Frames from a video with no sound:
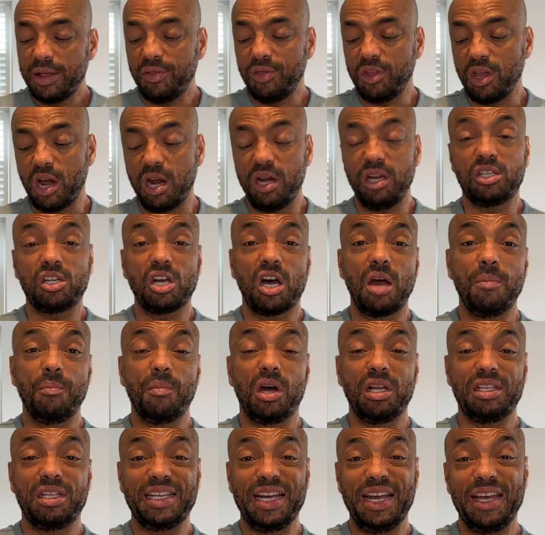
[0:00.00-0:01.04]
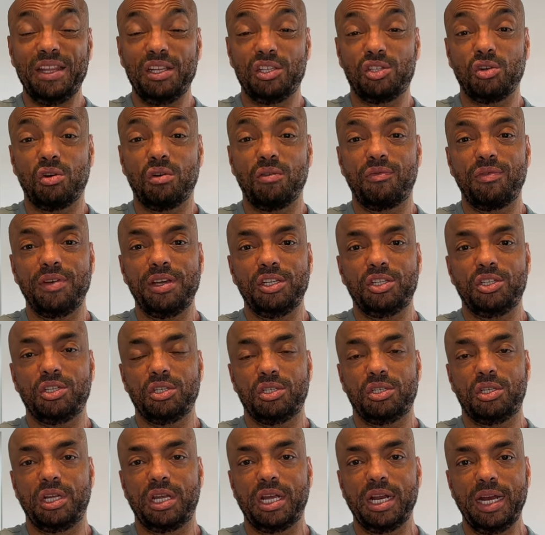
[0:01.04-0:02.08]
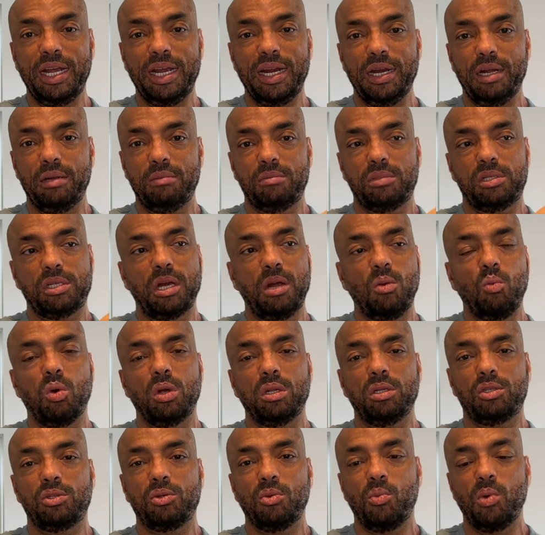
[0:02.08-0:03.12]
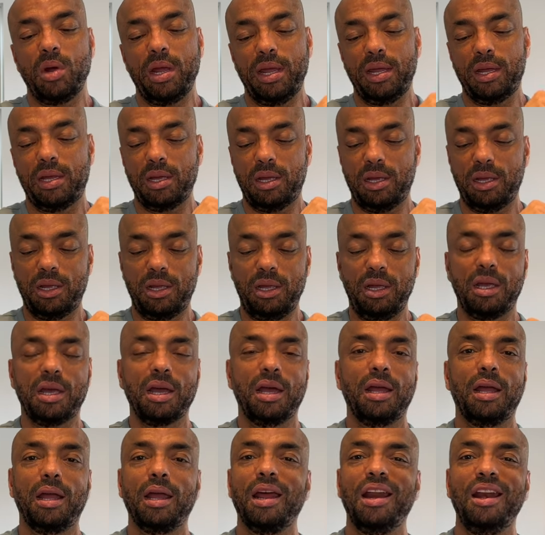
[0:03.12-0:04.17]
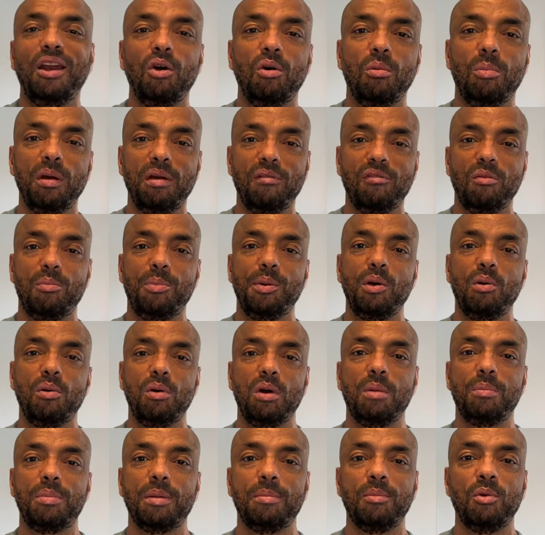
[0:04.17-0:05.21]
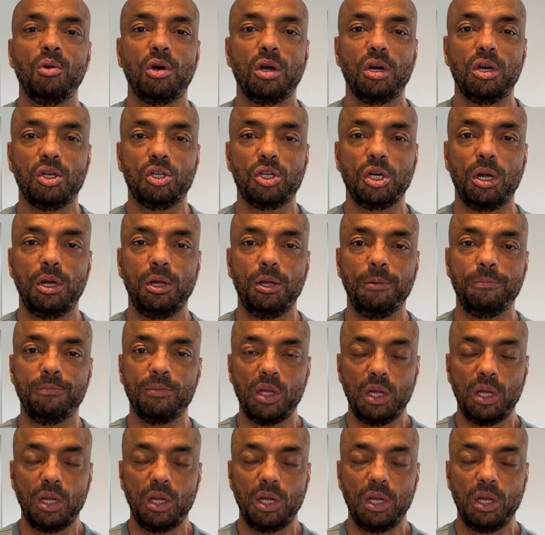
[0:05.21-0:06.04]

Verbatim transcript: The only time I take this off is just to clean it. So once a week, it, you can get a little bit of a build-up. I'm not gonna show you.